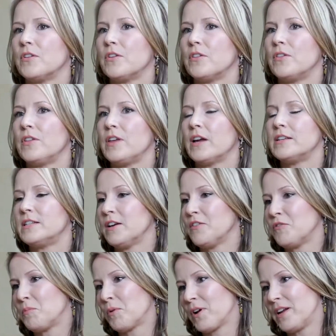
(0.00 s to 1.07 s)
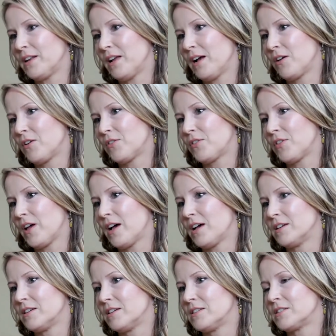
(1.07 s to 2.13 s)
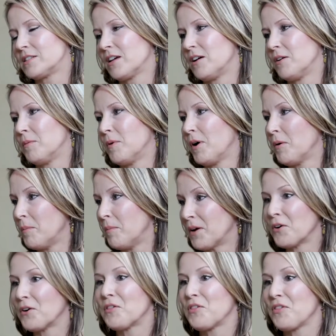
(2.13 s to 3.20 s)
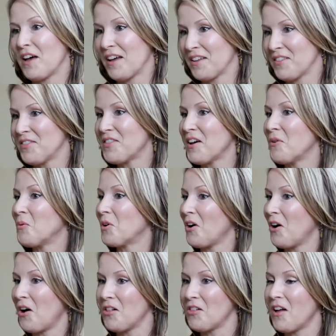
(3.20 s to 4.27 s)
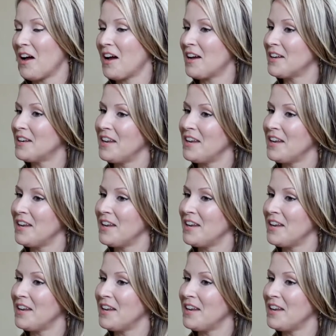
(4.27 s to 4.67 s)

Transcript: the idea of brain health as a marathon that we're all on,